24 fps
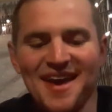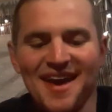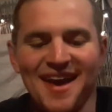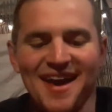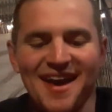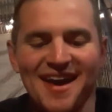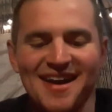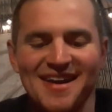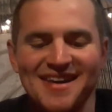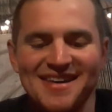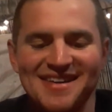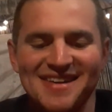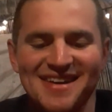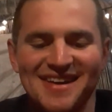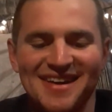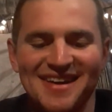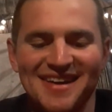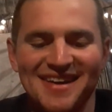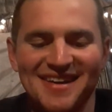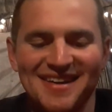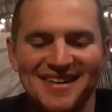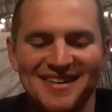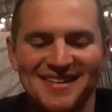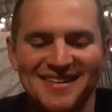
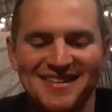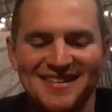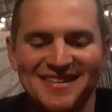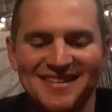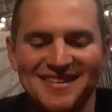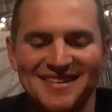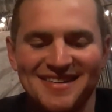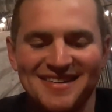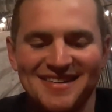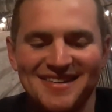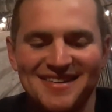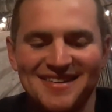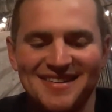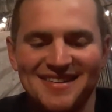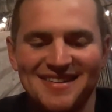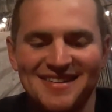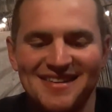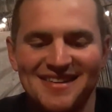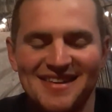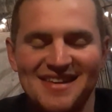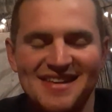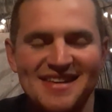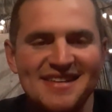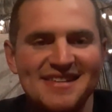and
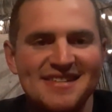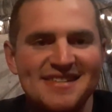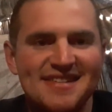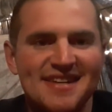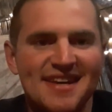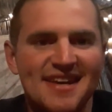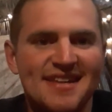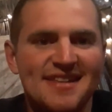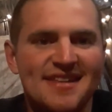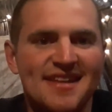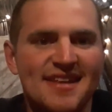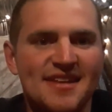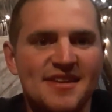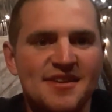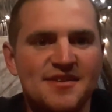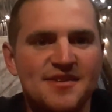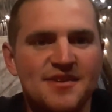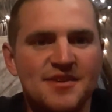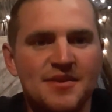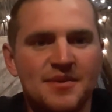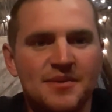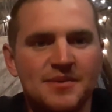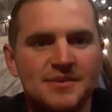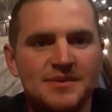he said that you
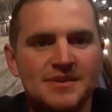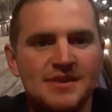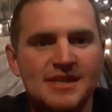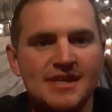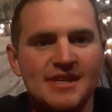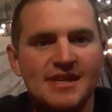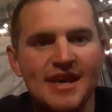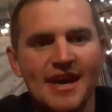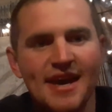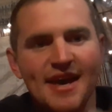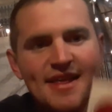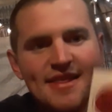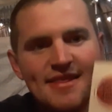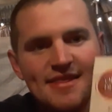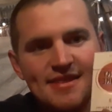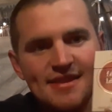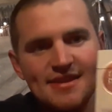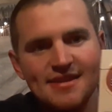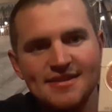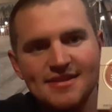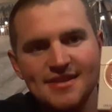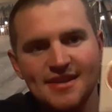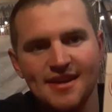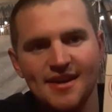could only get
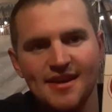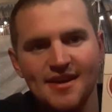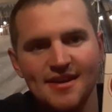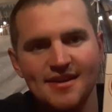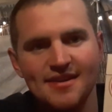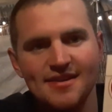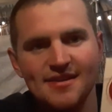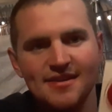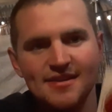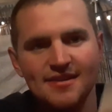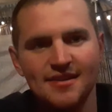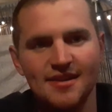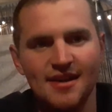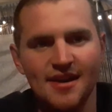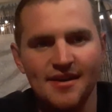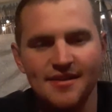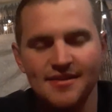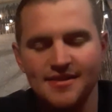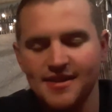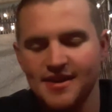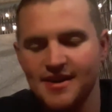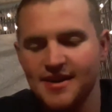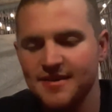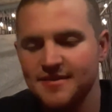these kind out
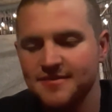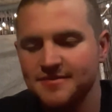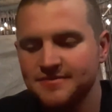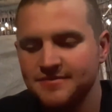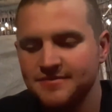there.